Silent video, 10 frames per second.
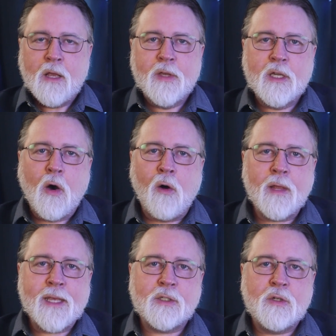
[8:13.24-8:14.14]
The goal
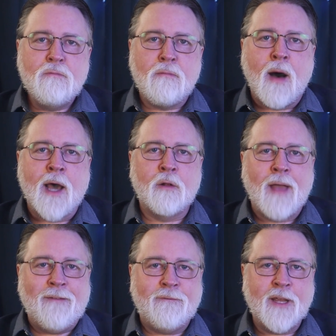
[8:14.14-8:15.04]
is to model
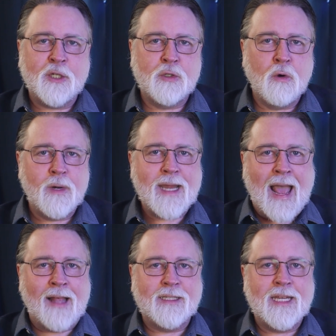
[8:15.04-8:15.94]
a fictional
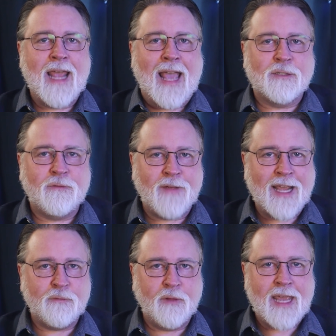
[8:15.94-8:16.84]
reality as
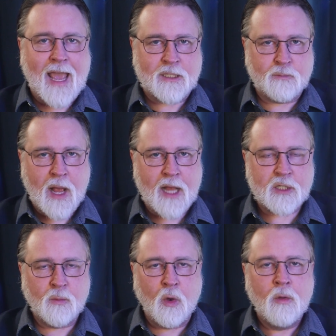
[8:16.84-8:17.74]
faithfully as
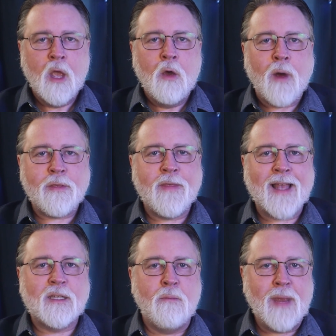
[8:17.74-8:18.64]
possible, whether
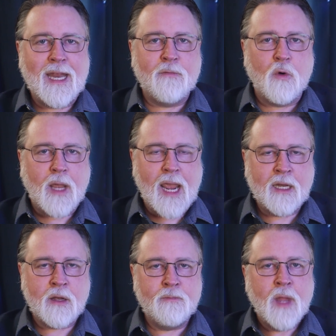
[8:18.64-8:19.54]
that's a medieval
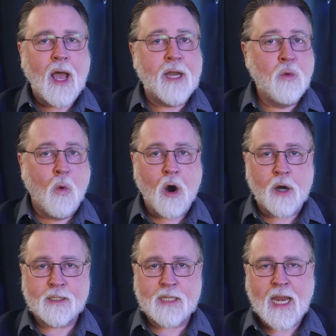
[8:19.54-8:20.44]
kingdom, a noir
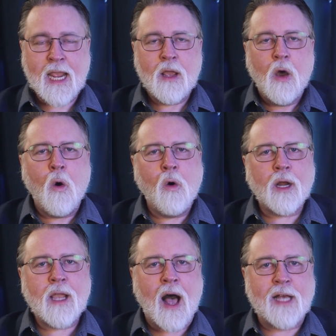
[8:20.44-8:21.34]
city, or a
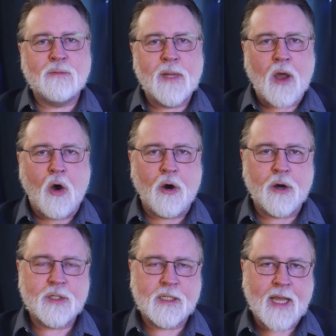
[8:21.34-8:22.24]
cosmic horror
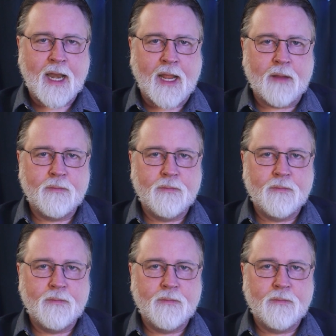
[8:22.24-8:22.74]
setting.